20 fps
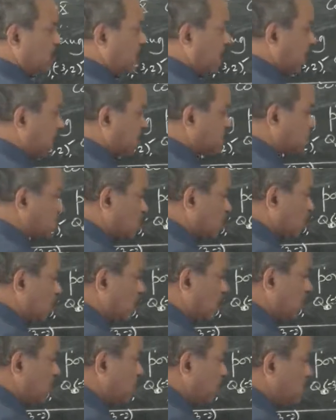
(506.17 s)
x
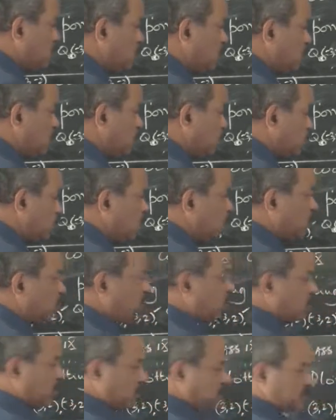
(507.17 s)
coordinate 2
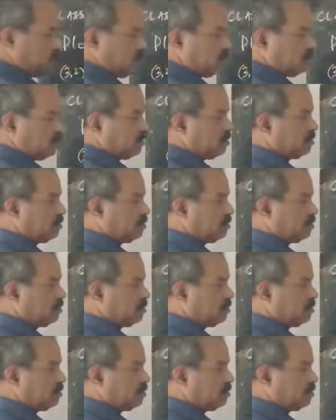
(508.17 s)
unit.